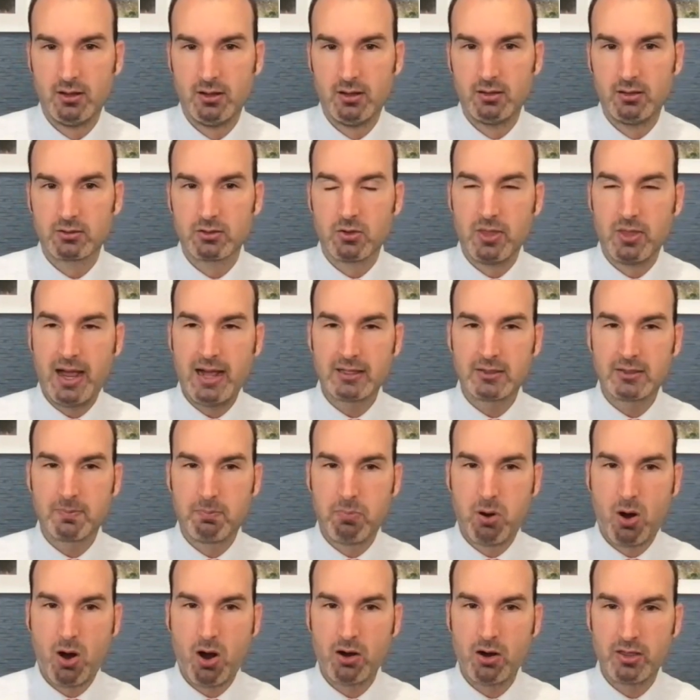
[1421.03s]
So that's
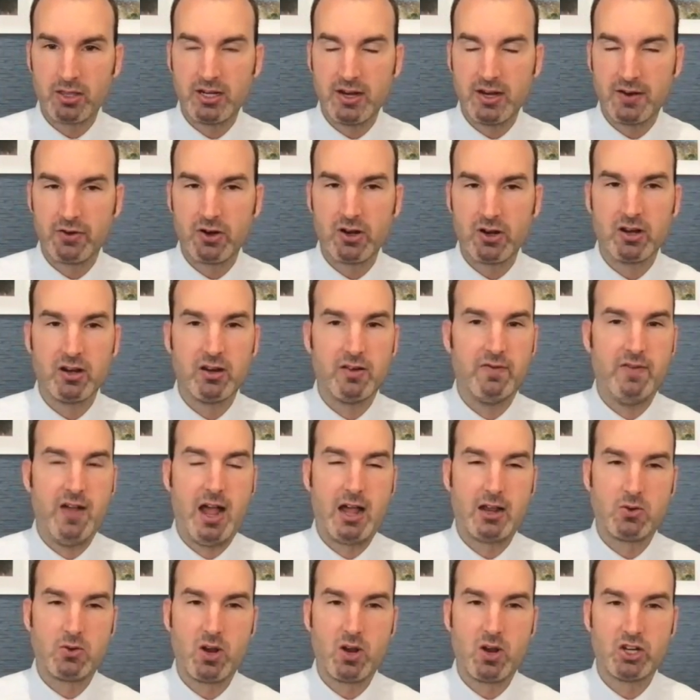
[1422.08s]
part of the different in
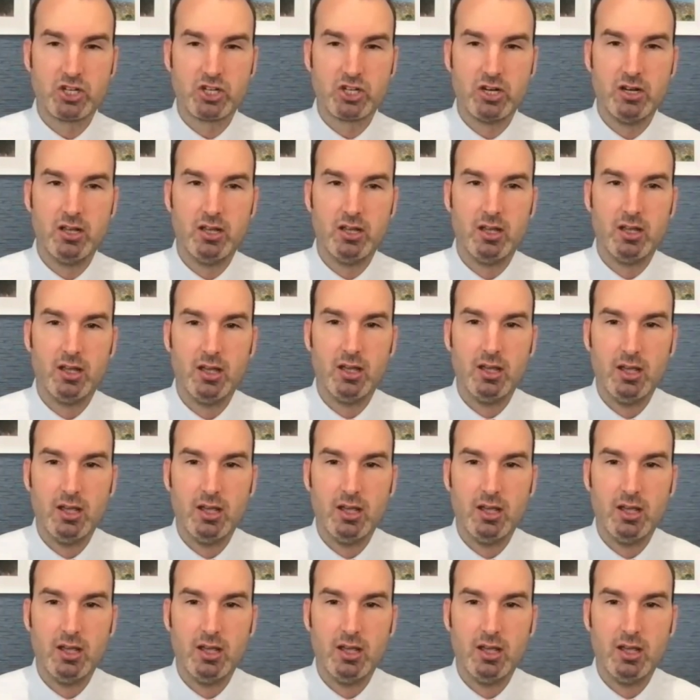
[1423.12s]
evaluation